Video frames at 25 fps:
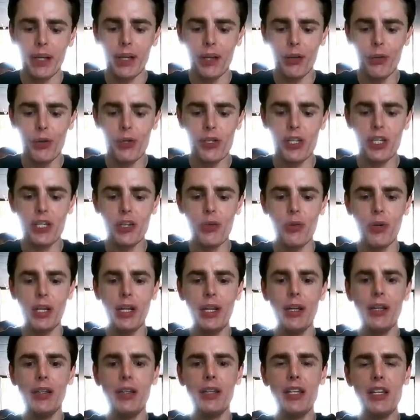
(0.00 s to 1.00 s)
It looks like you're
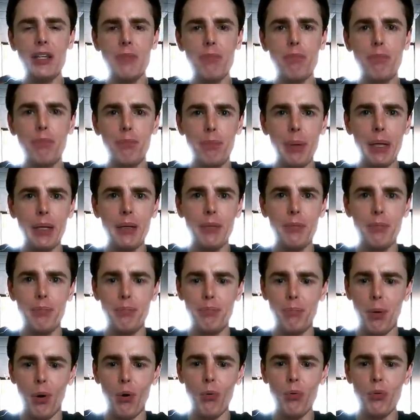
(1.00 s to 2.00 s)
eating these
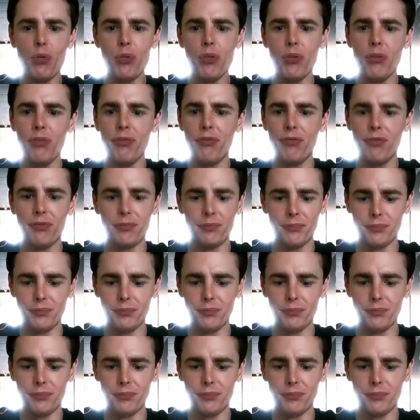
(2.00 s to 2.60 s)
big bowls of